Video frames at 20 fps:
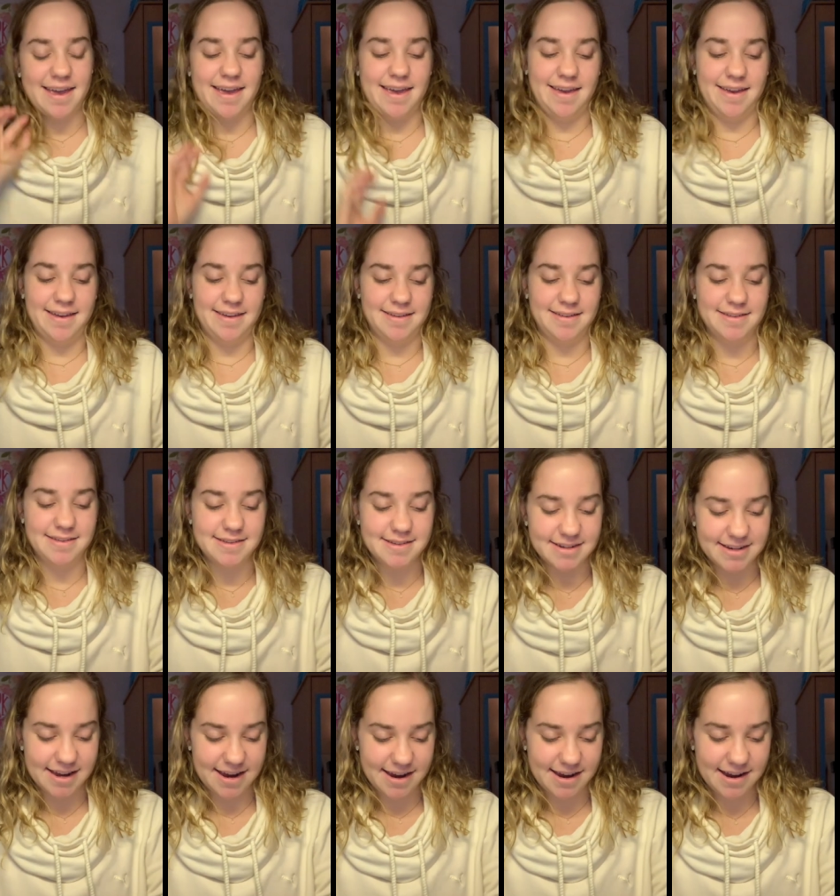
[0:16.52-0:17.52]
And
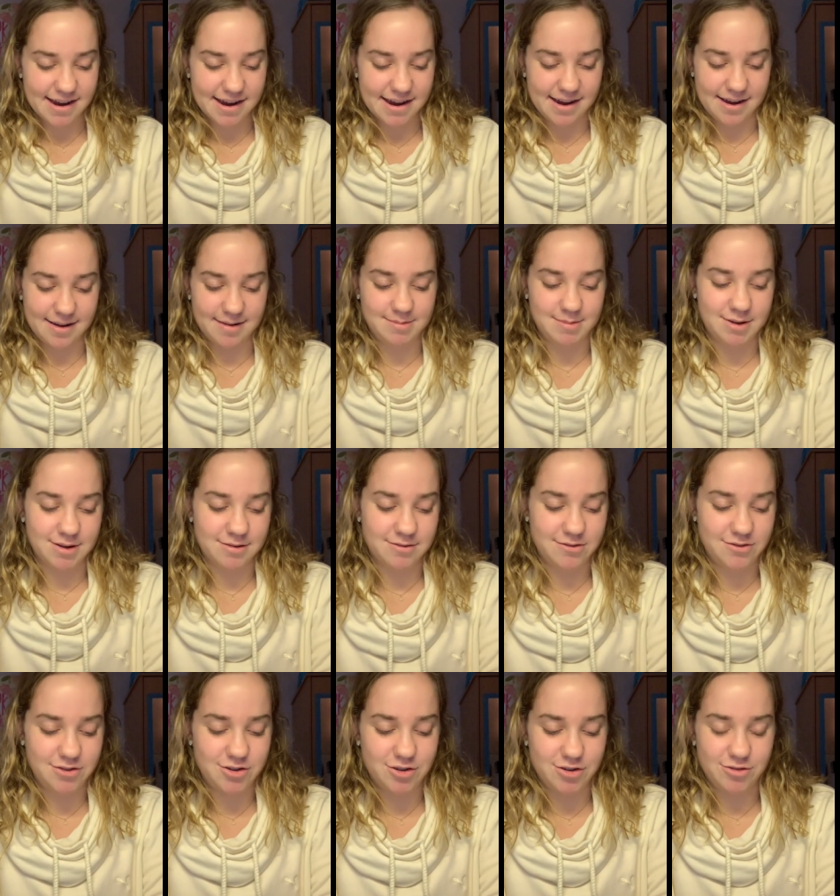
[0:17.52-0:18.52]
today I'm
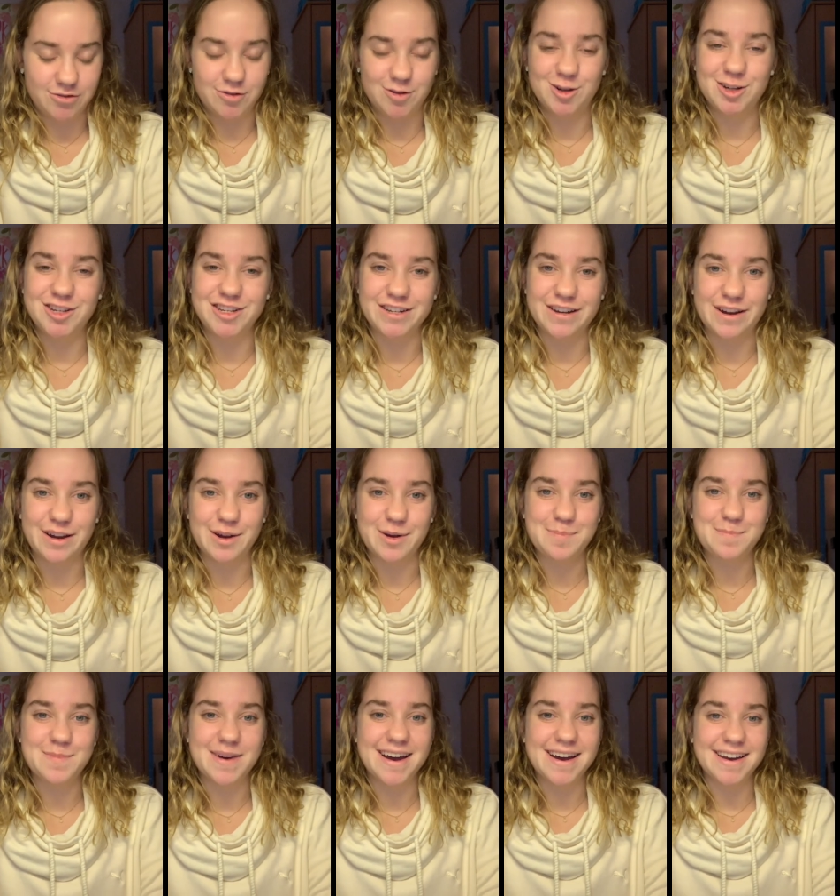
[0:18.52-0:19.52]
going to
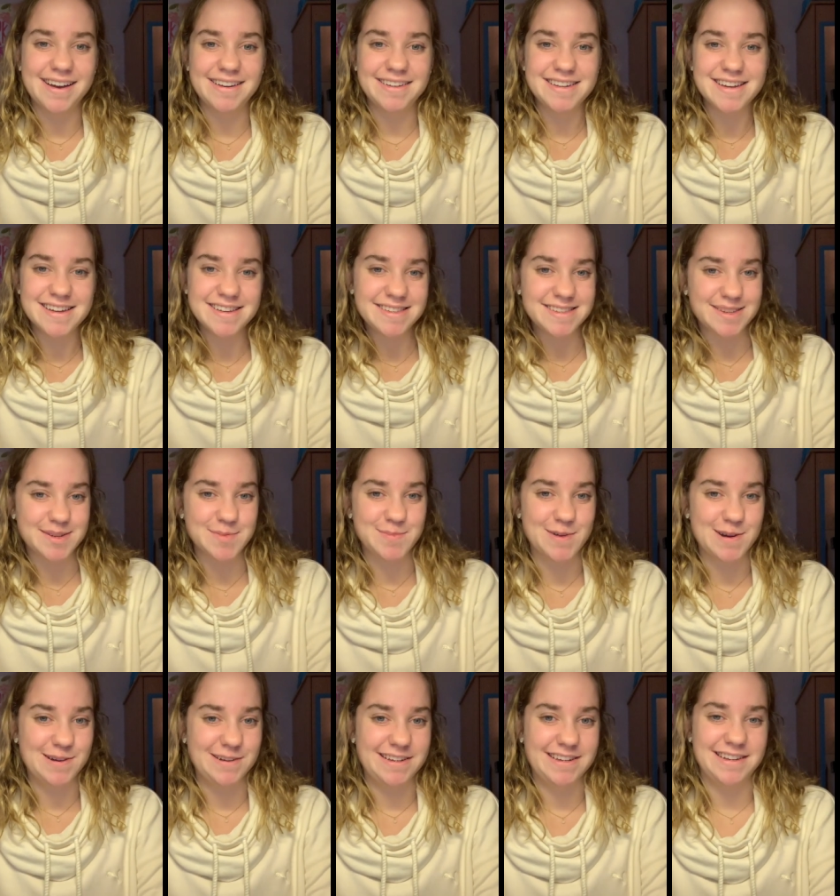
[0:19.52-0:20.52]
share my
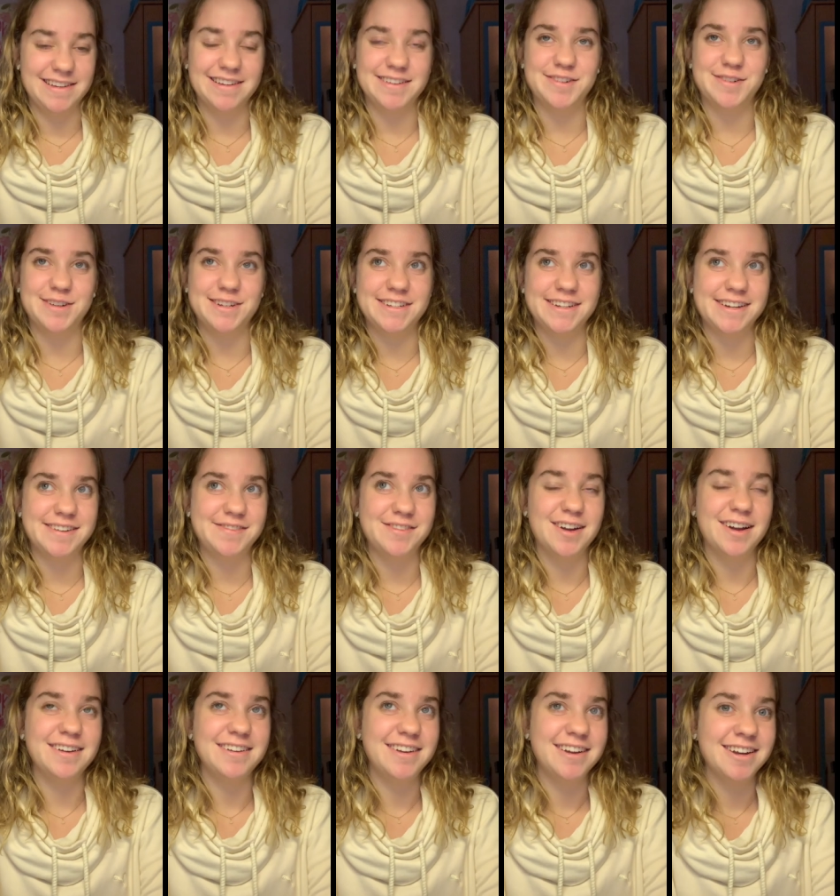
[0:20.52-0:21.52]
testimony, which I've
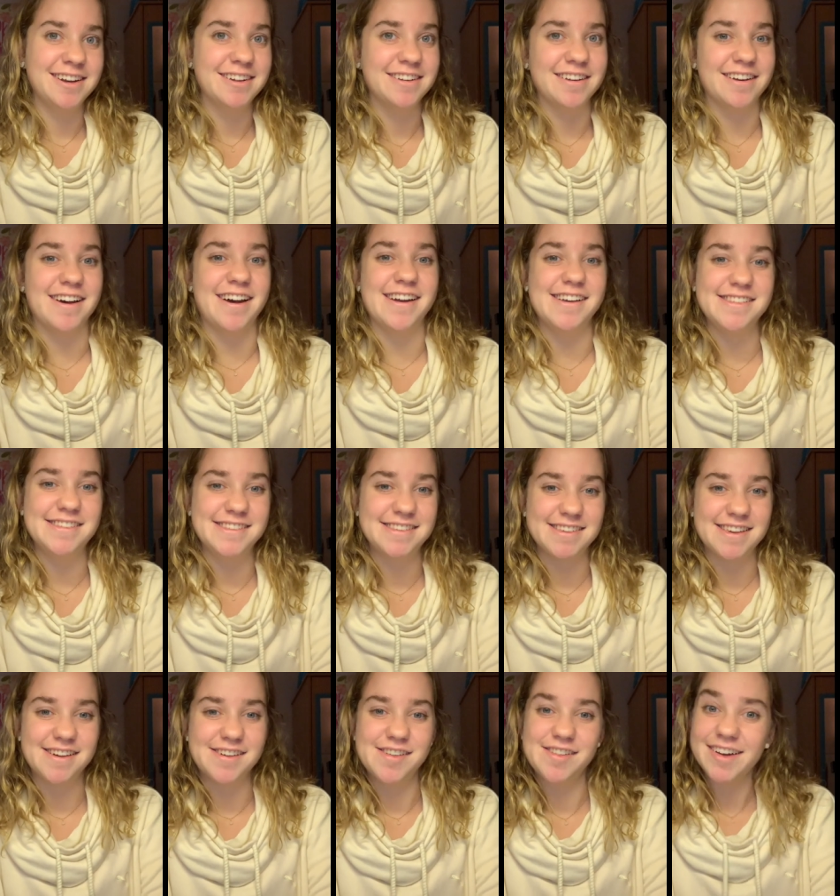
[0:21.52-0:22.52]
not done a lot,
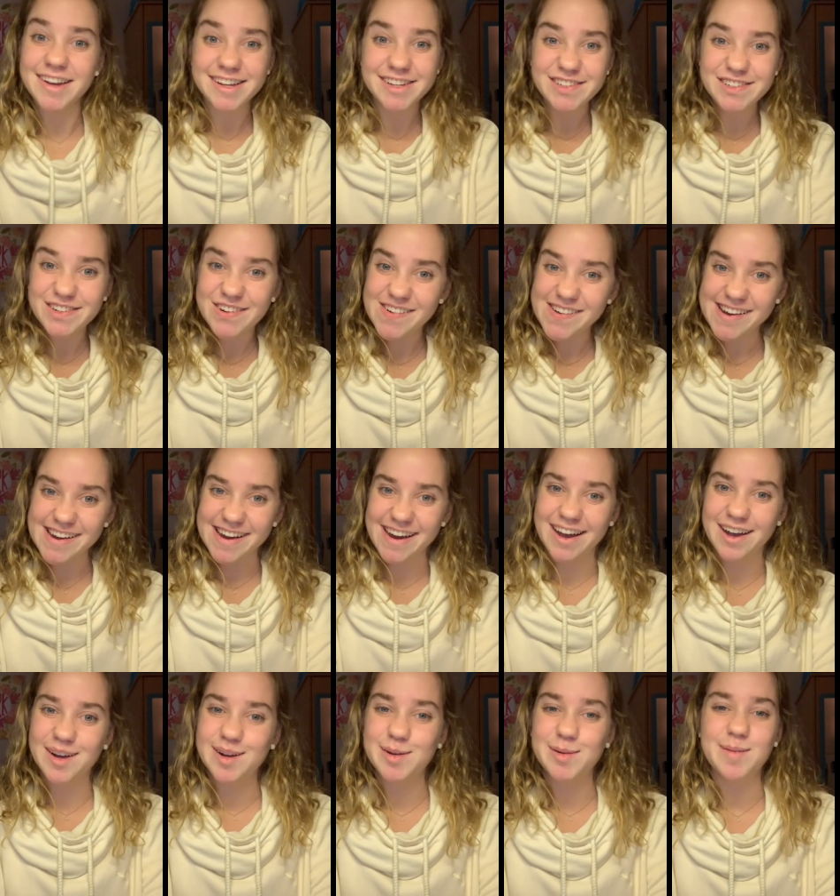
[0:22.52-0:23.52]
so enjoy!
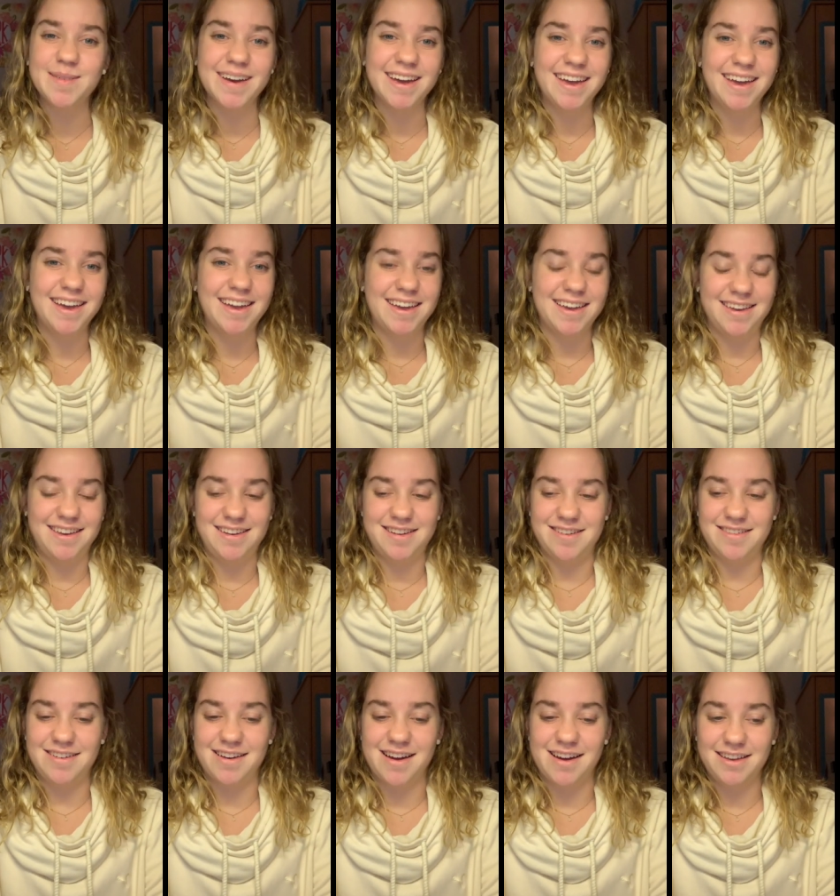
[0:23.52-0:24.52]
I hope, you
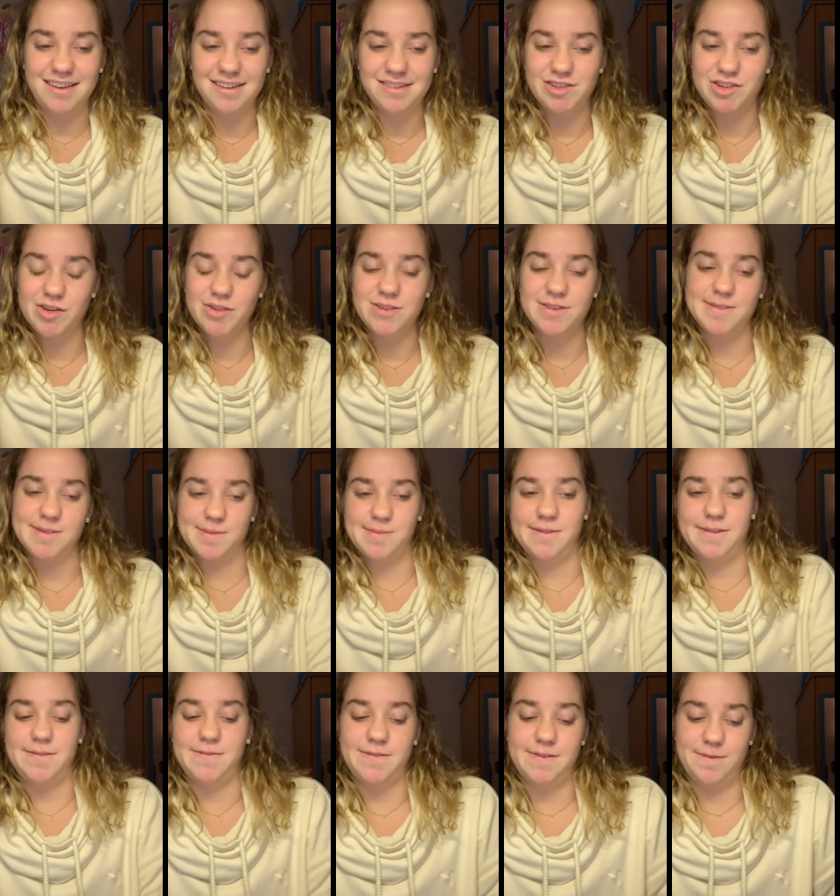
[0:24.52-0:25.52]
know, God can show you
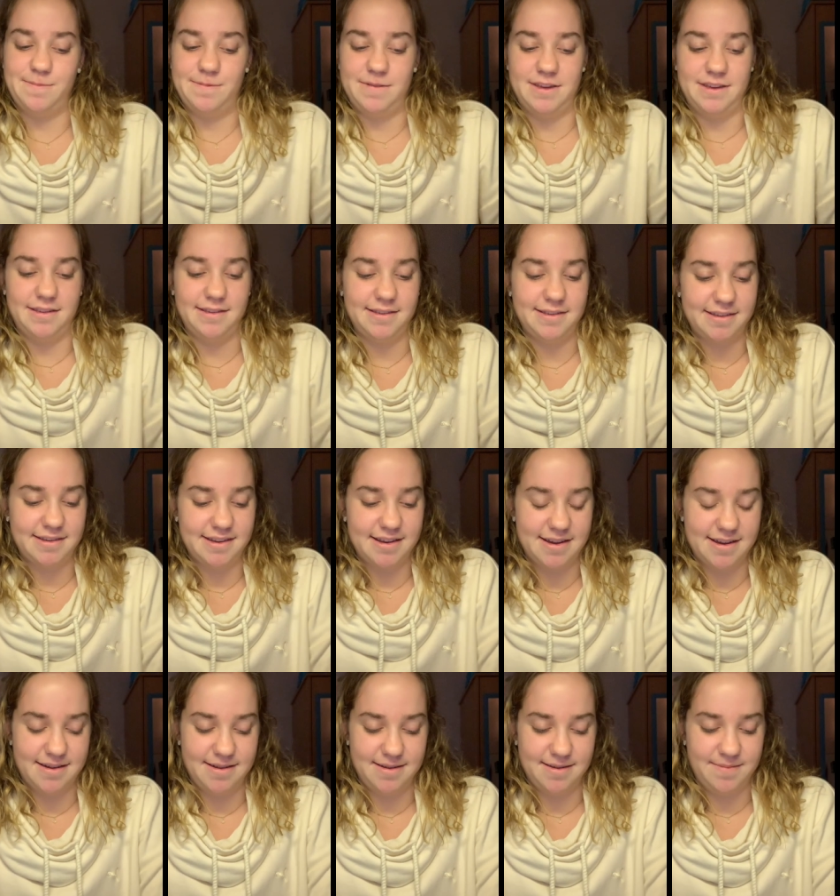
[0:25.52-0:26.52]
something from this.
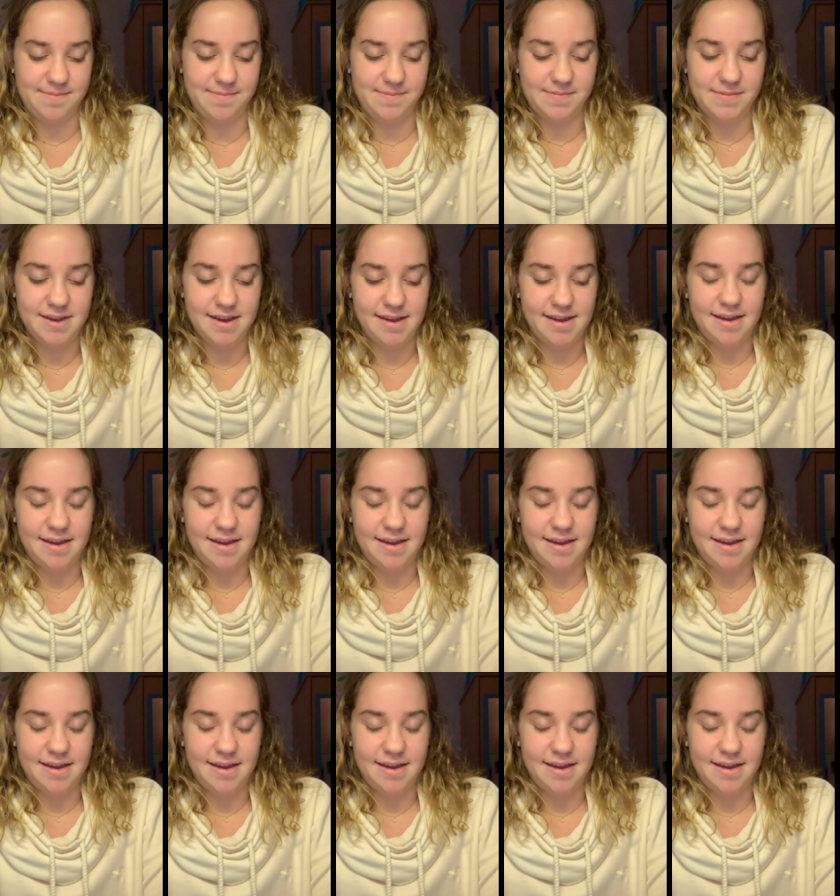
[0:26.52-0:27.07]
Um,